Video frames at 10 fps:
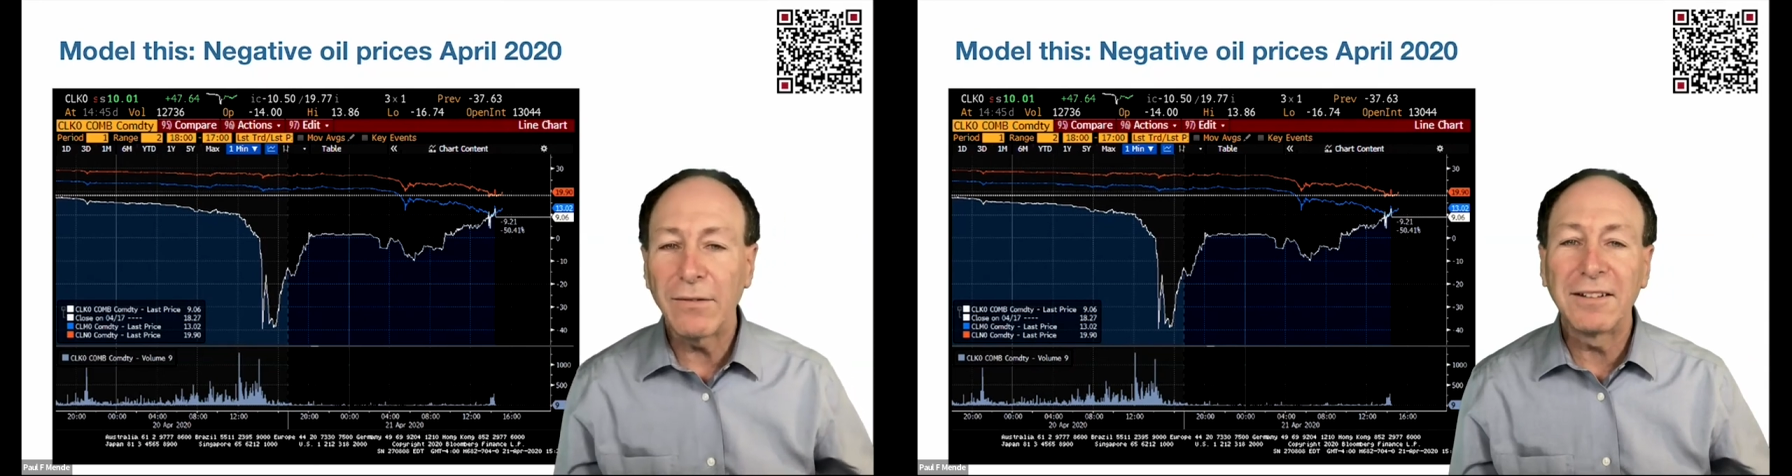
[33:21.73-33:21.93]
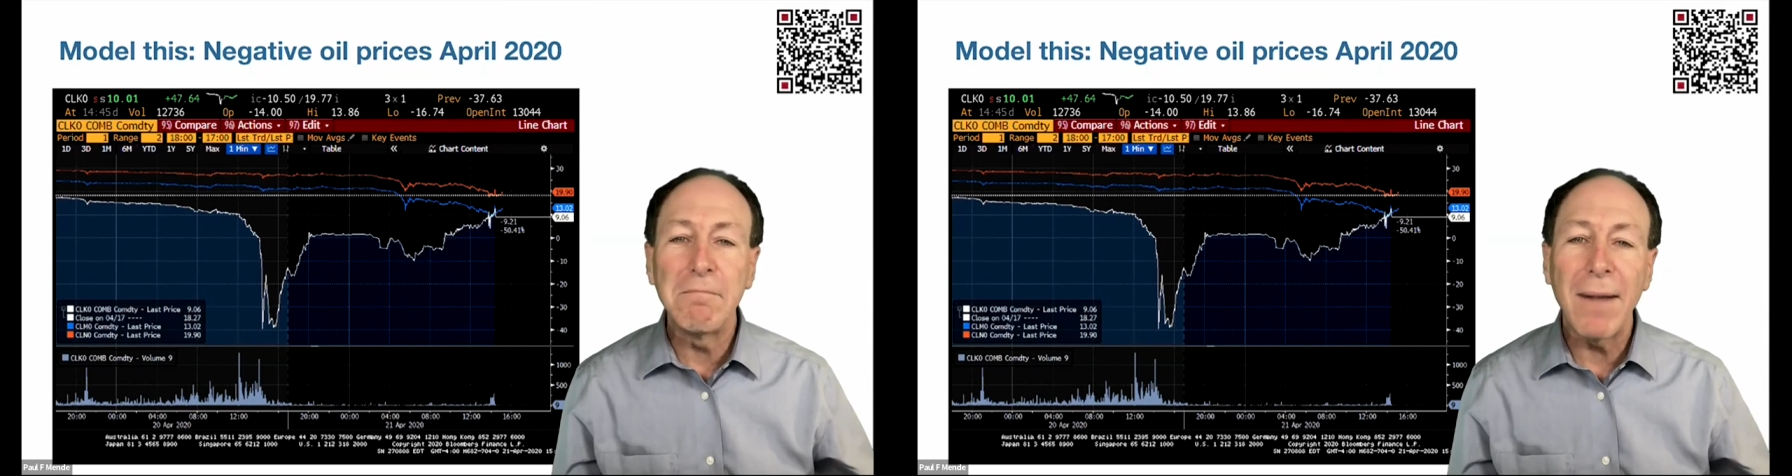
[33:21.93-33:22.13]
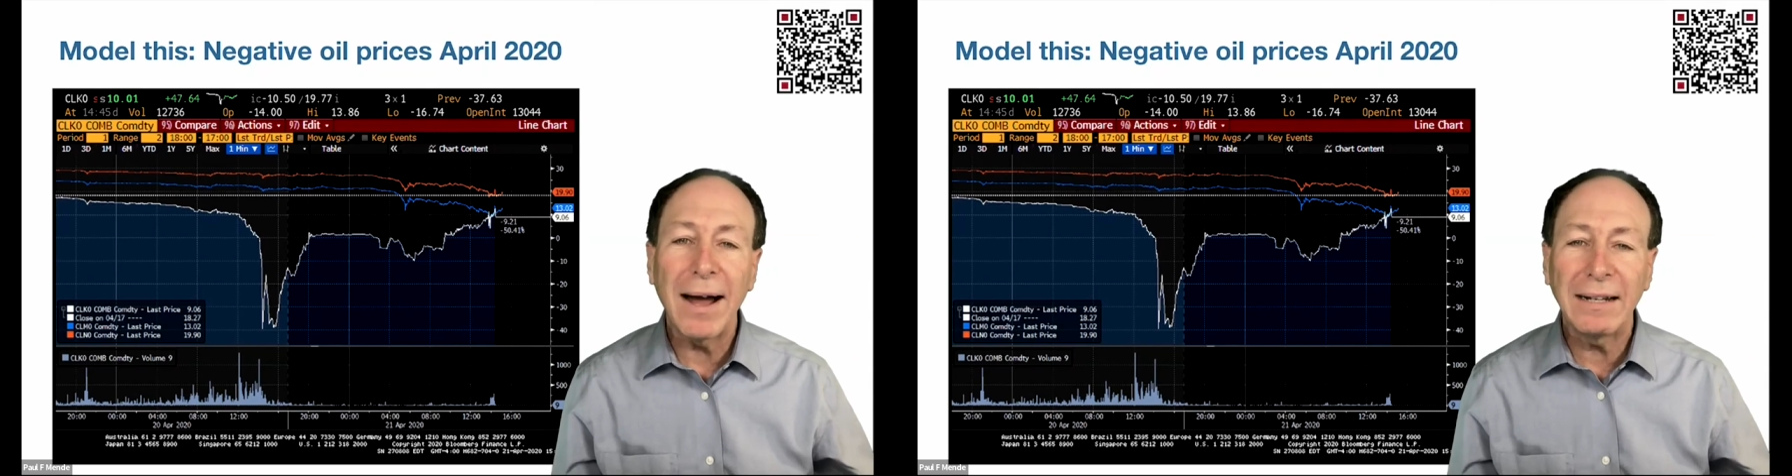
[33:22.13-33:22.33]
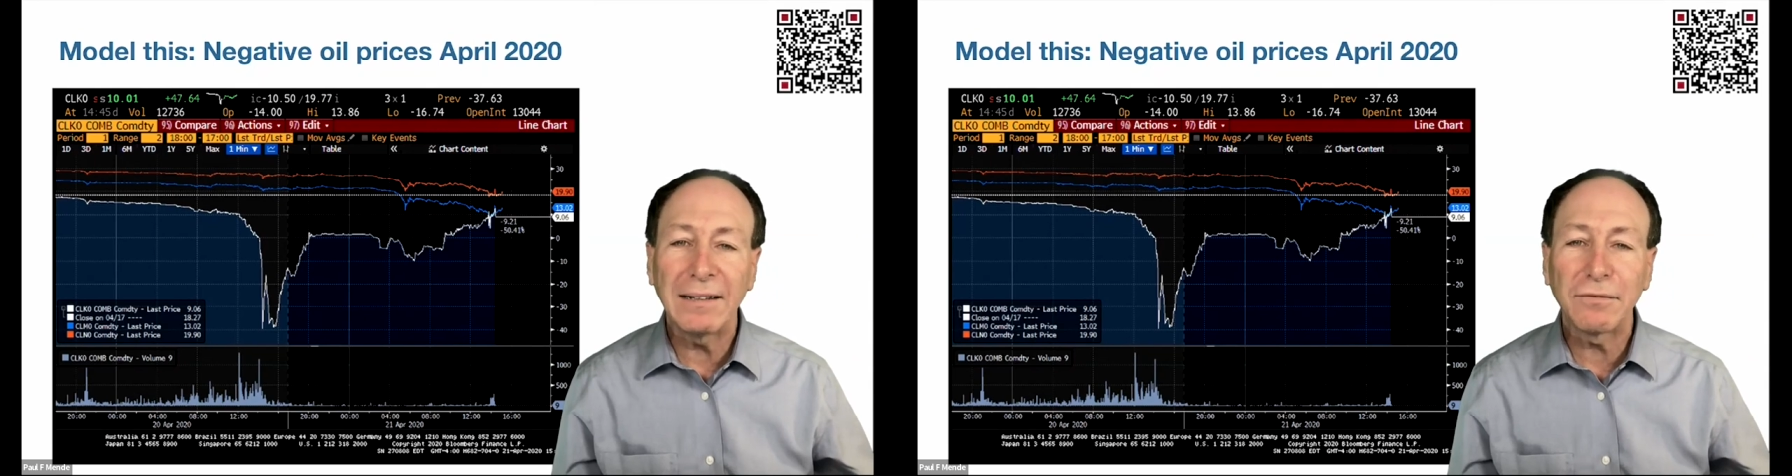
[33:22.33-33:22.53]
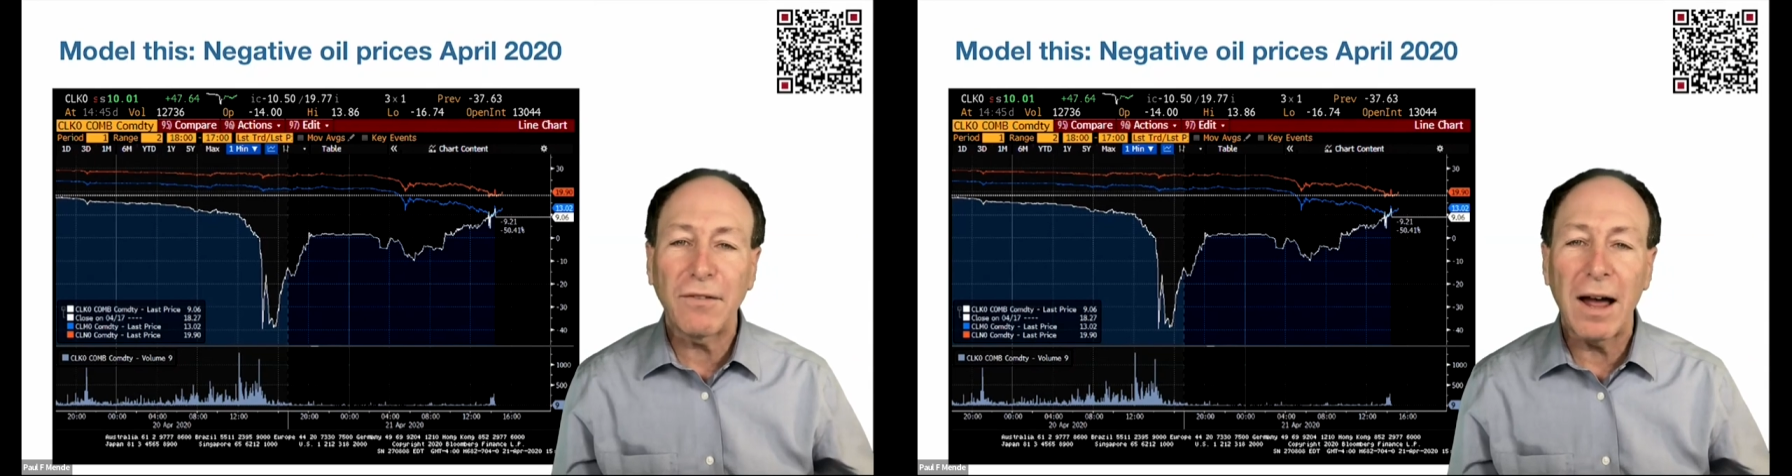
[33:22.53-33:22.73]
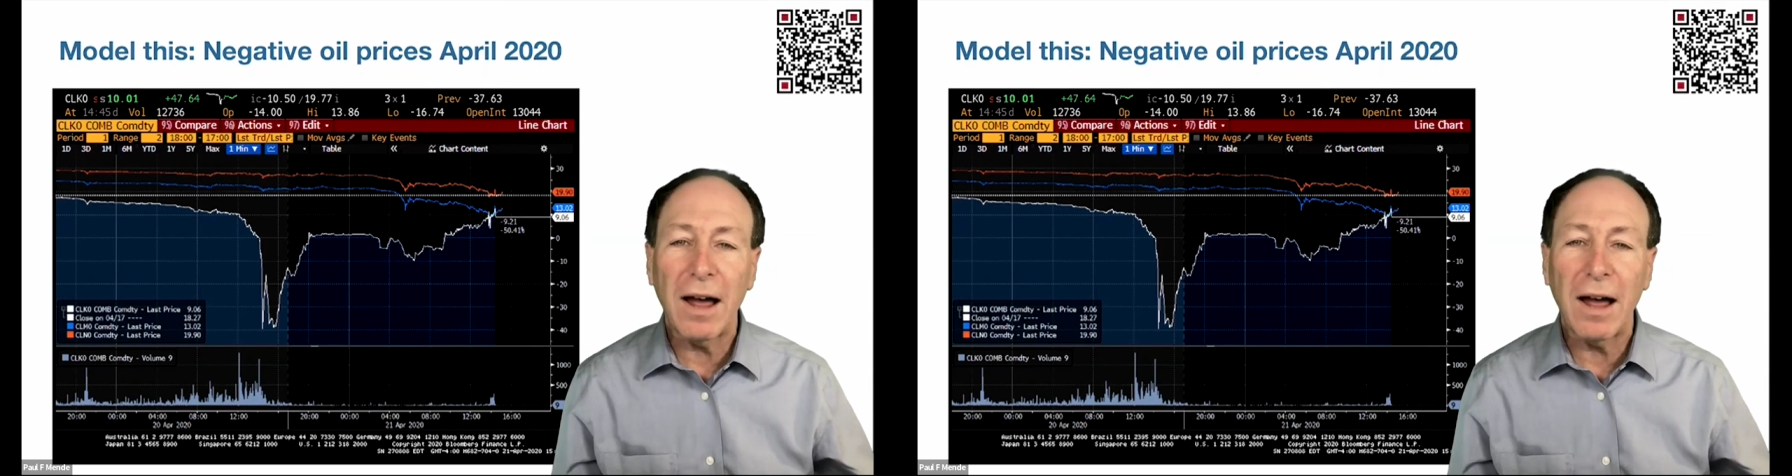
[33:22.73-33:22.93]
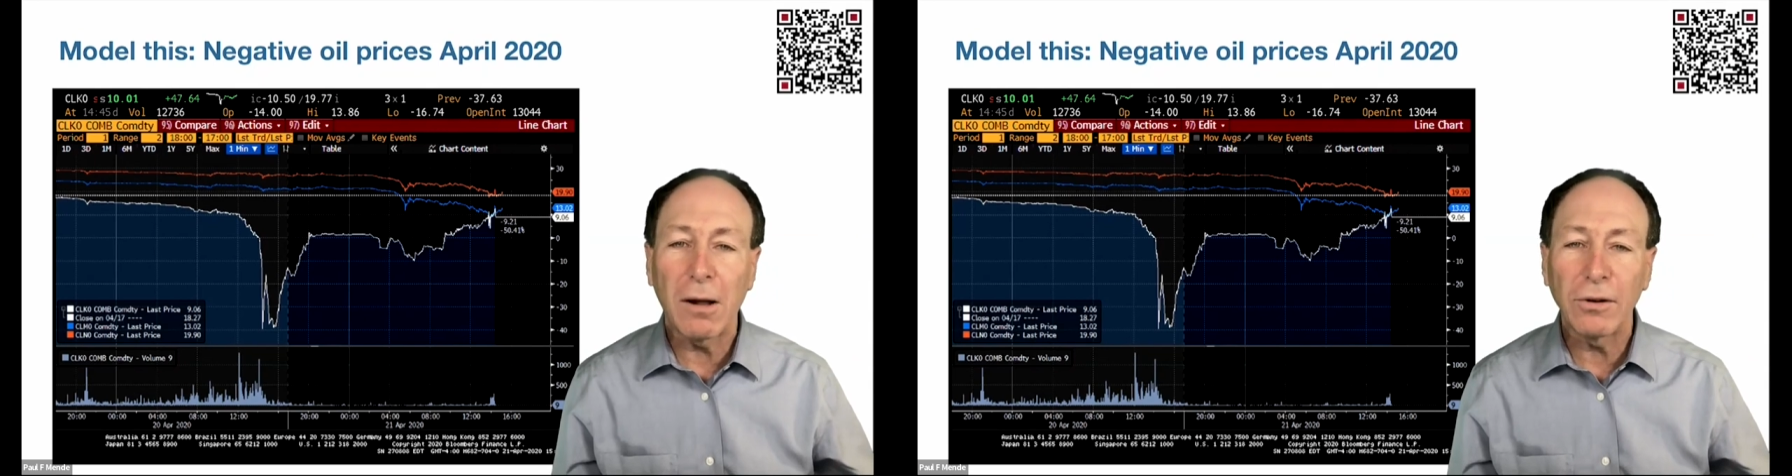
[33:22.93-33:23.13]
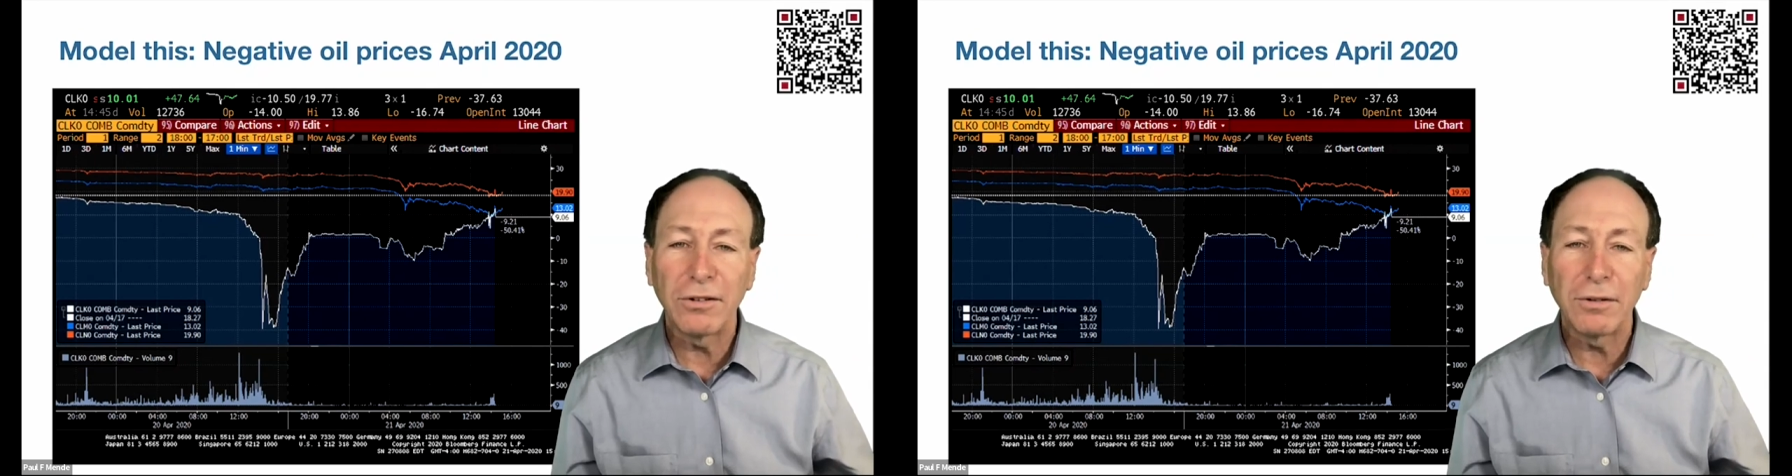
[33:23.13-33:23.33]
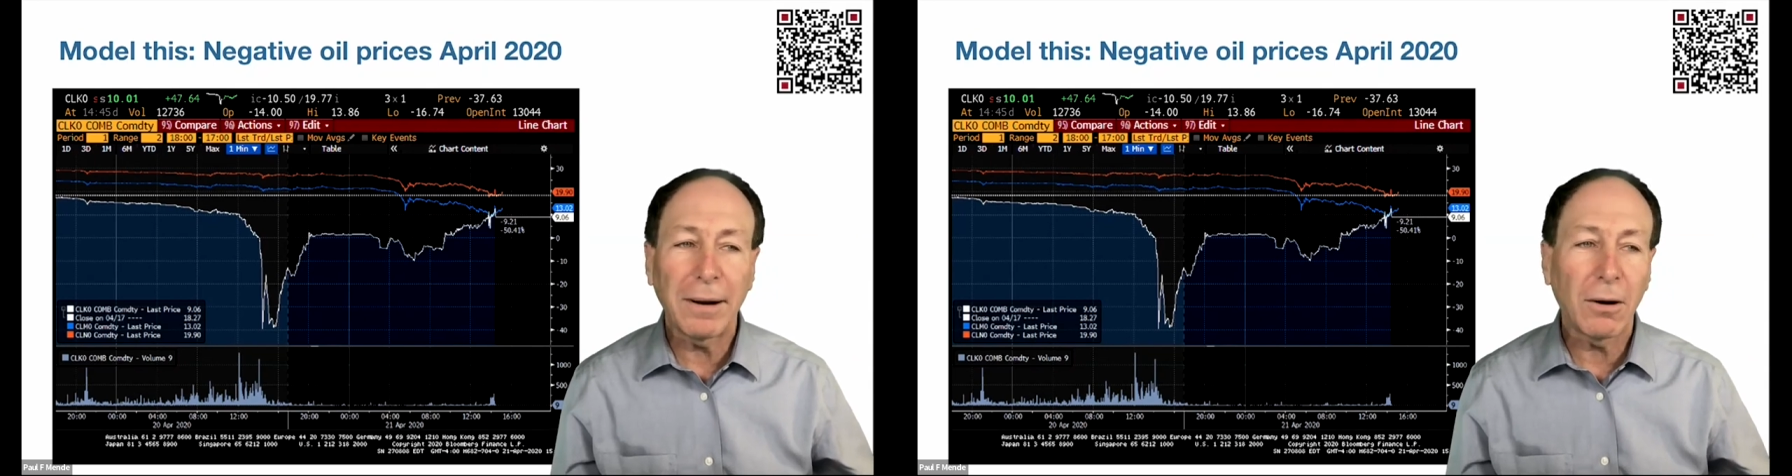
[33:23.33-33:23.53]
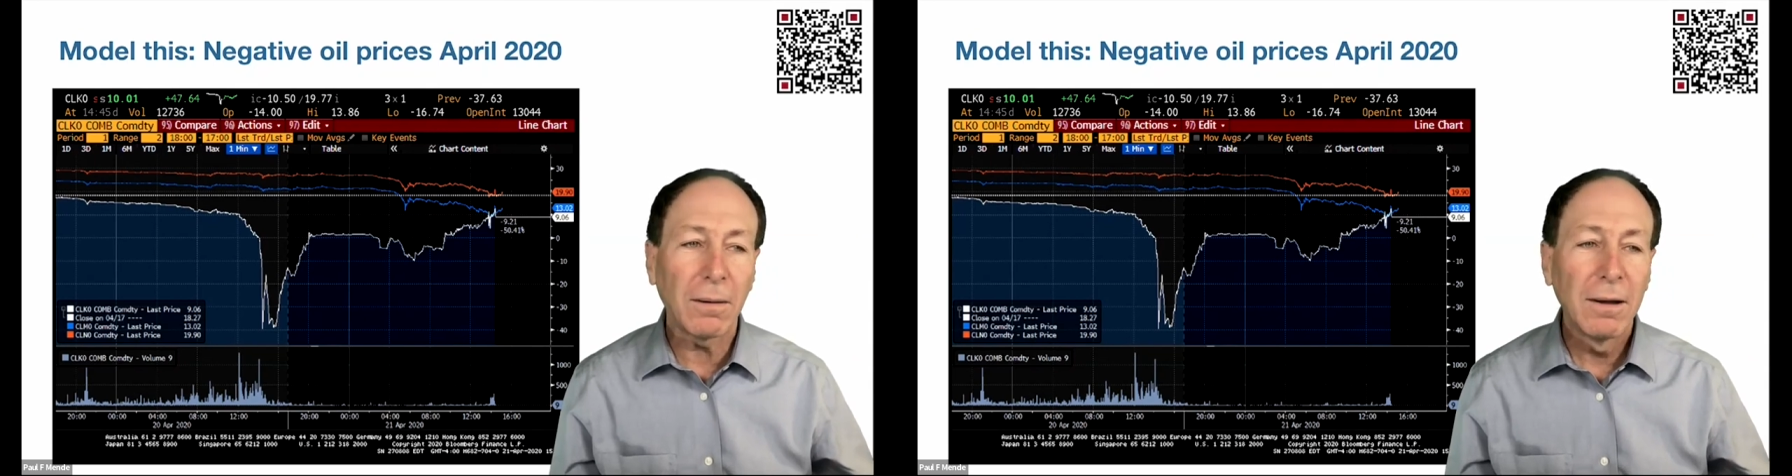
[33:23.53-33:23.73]
It's minus $5 a
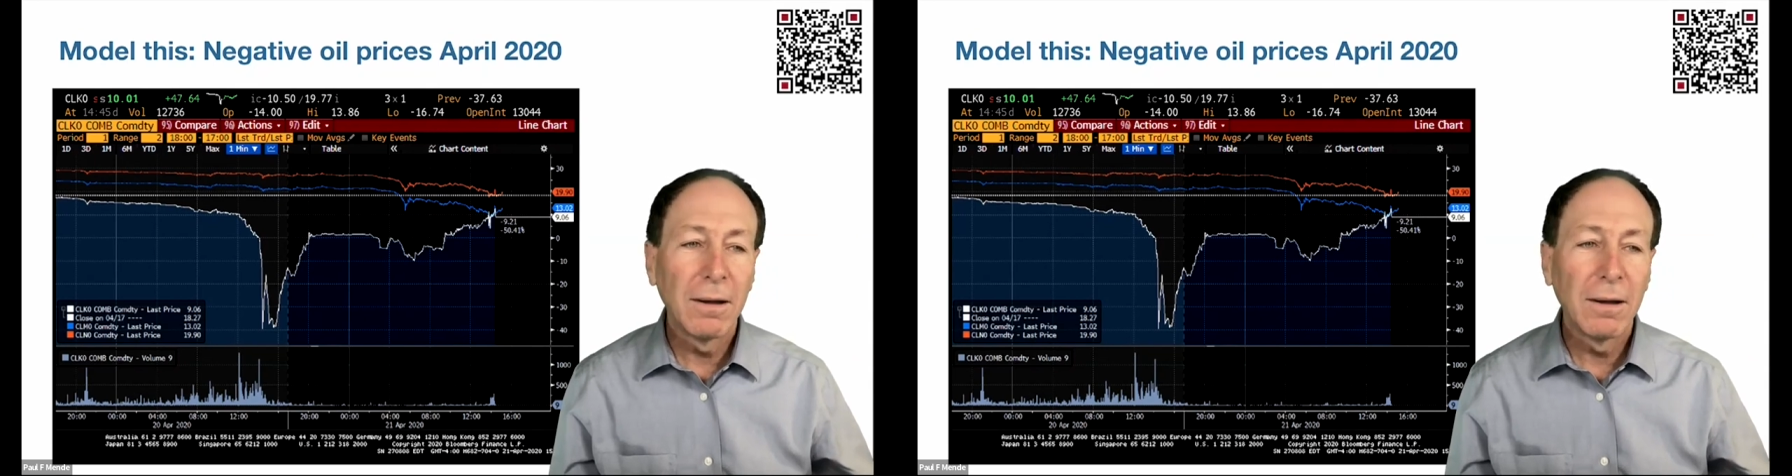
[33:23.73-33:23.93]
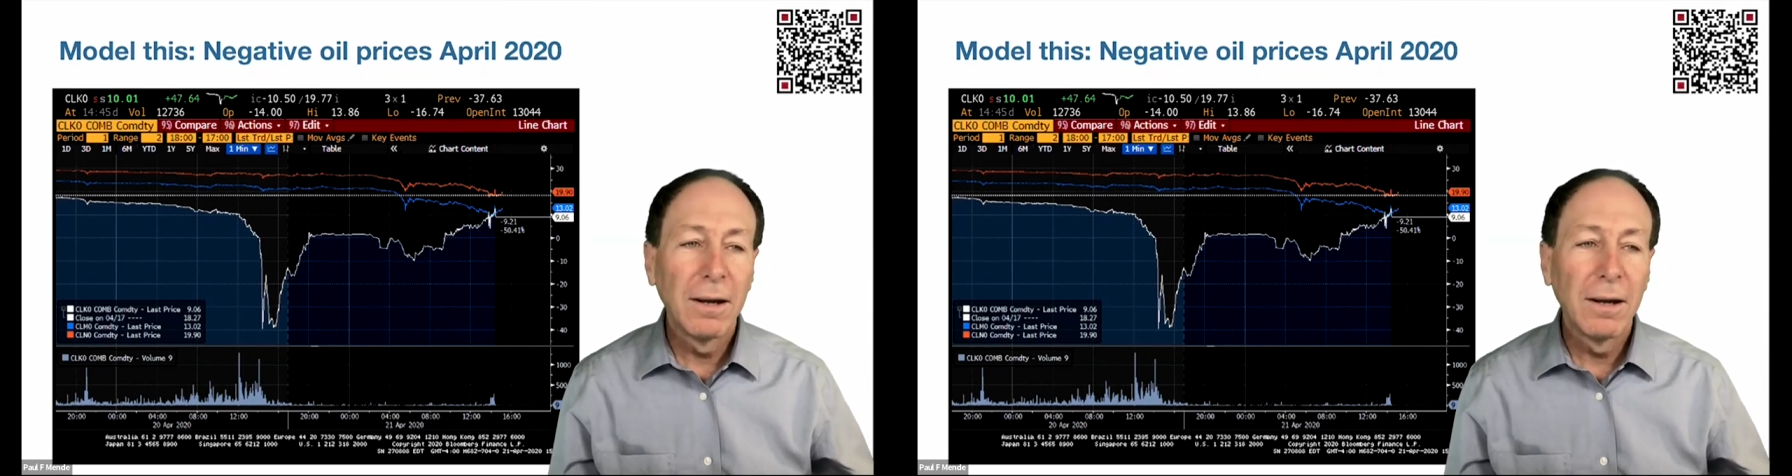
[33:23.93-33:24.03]
barrel.